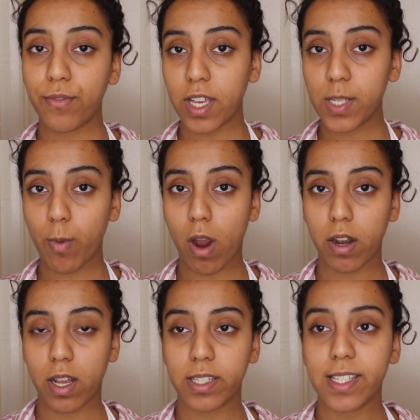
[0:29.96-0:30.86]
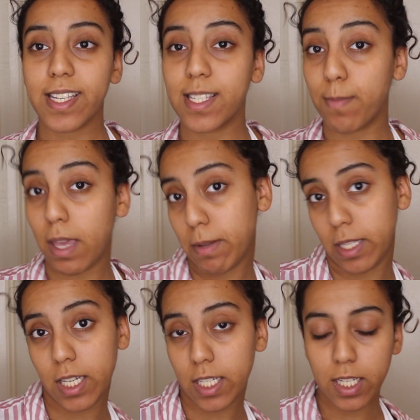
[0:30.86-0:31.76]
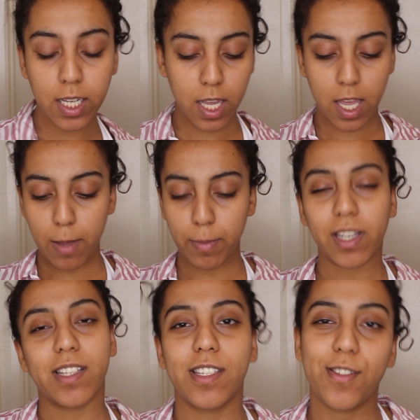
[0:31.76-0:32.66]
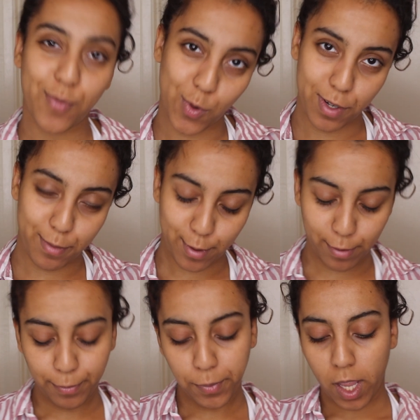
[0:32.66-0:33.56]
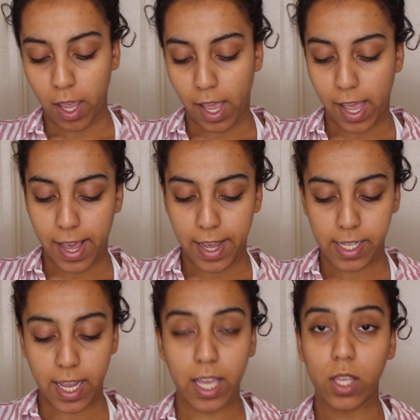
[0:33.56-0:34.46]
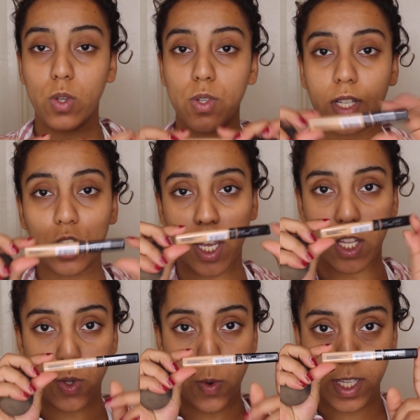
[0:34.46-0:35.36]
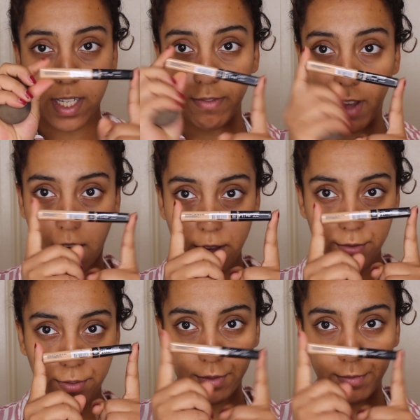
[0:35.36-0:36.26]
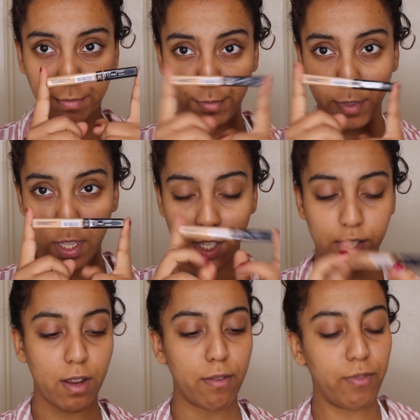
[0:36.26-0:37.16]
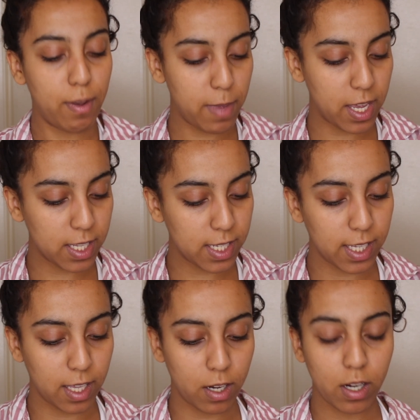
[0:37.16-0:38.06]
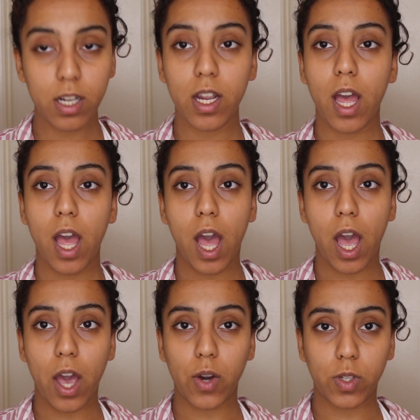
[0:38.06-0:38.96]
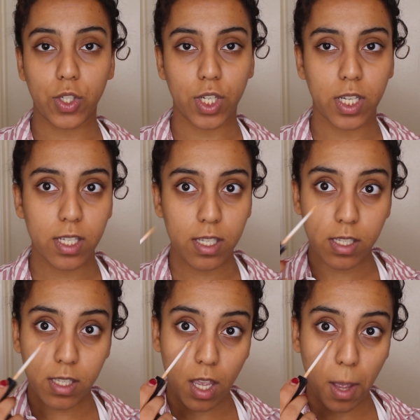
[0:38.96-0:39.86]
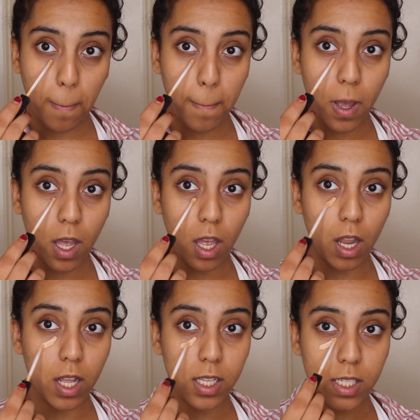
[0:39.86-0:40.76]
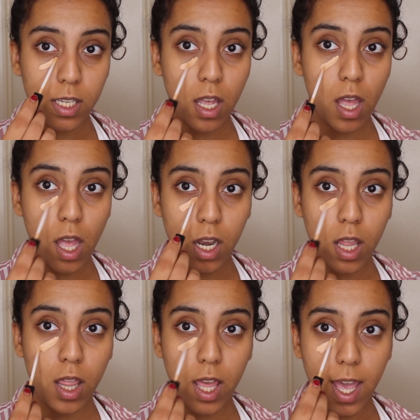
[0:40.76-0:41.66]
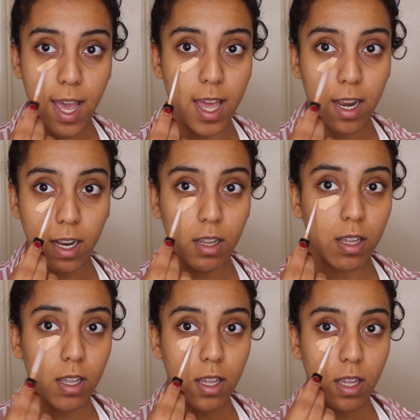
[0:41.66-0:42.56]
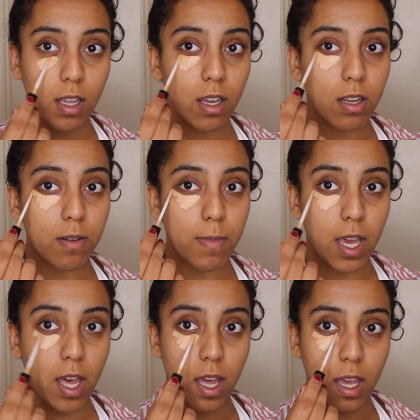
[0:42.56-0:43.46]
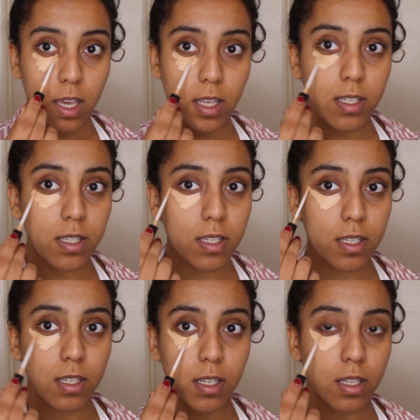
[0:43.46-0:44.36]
face product, is Maybelline because it's affordable, and I use the shade 25. This is their Fit Me concealer. I will just put a ton of that under my eyes.